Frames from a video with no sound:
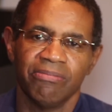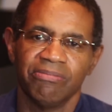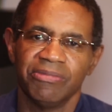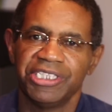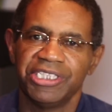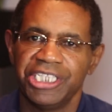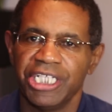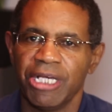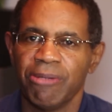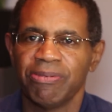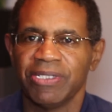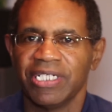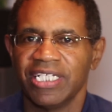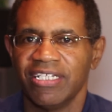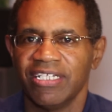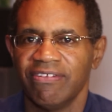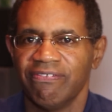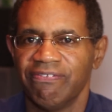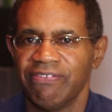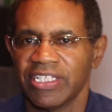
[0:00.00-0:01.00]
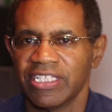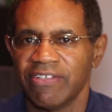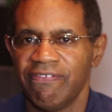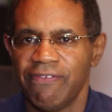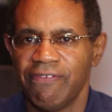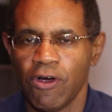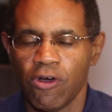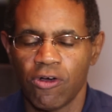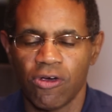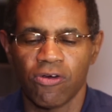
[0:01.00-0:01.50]
simply for the
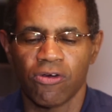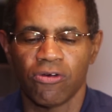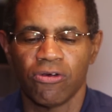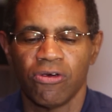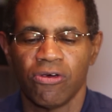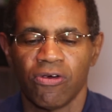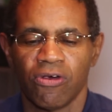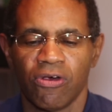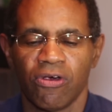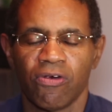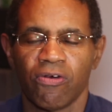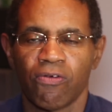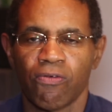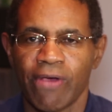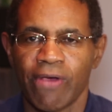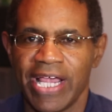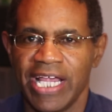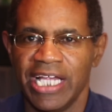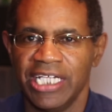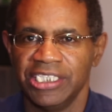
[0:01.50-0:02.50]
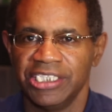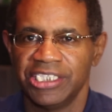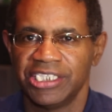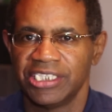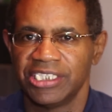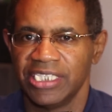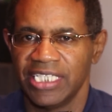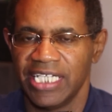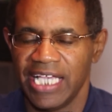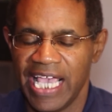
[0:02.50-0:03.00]
focal
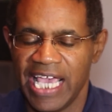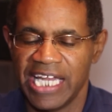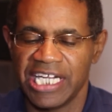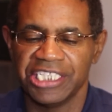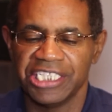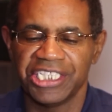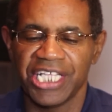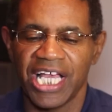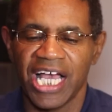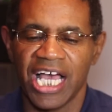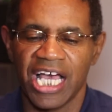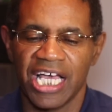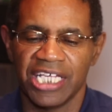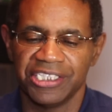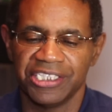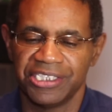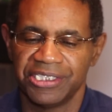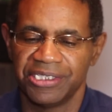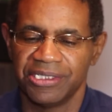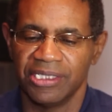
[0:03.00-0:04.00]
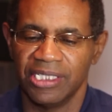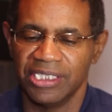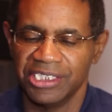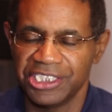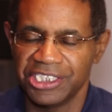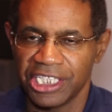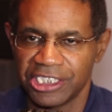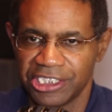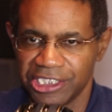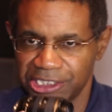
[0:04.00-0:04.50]
range and the size.
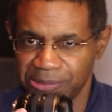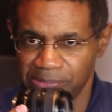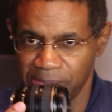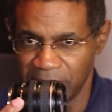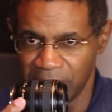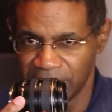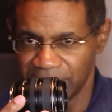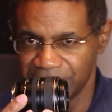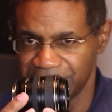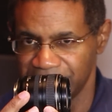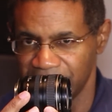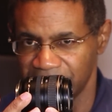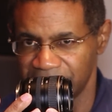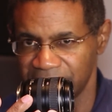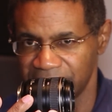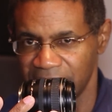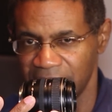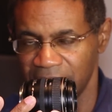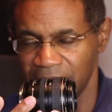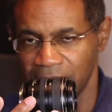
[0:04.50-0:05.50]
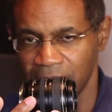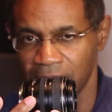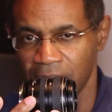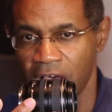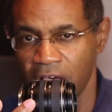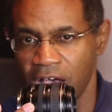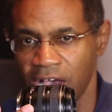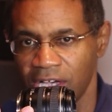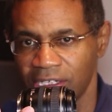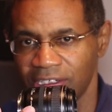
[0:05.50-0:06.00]
Such a
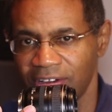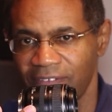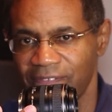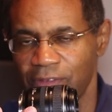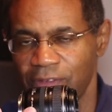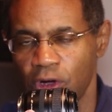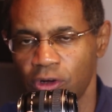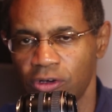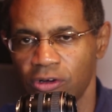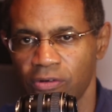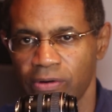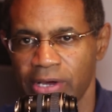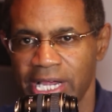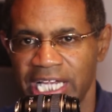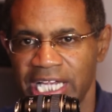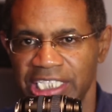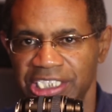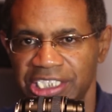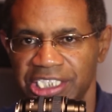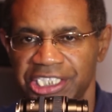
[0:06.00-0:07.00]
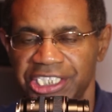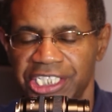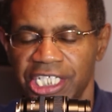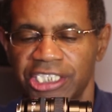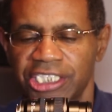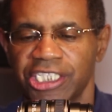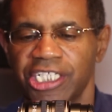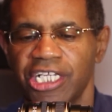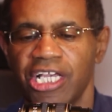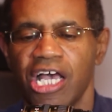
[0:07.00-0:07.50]
long focal range and
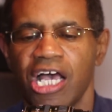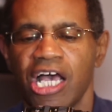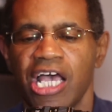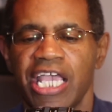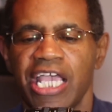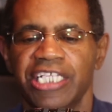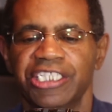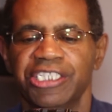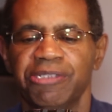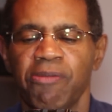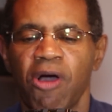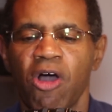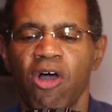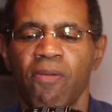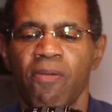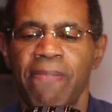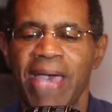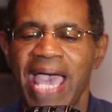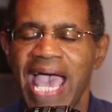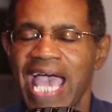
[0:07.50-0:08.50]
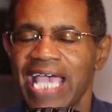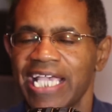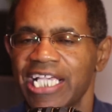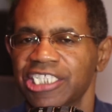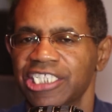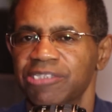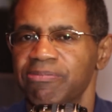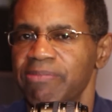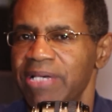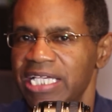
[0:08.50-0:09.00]
such a small
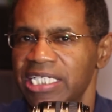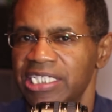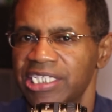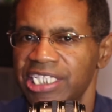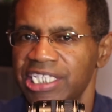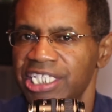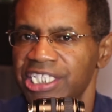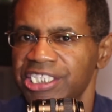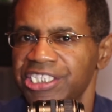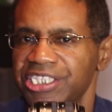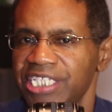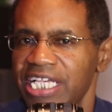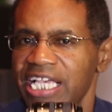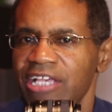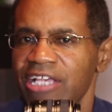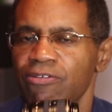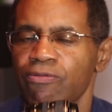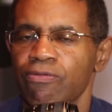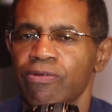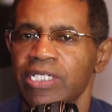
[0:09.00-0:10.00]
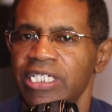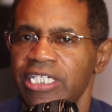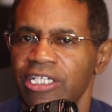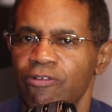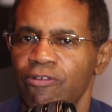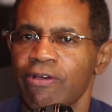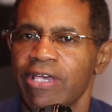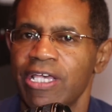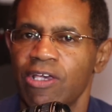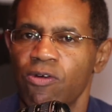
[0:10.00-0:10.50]
package make this a really
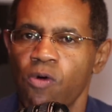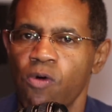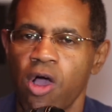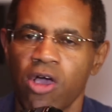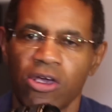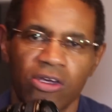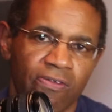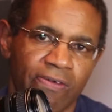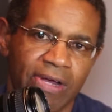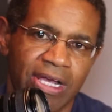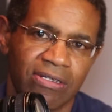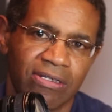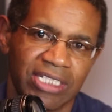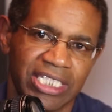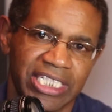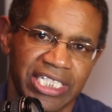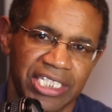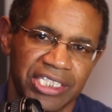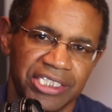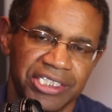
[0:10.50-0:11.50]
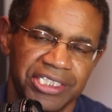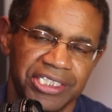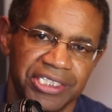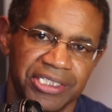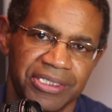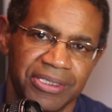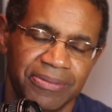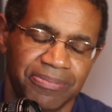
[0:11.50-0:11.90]
great walk-around lens.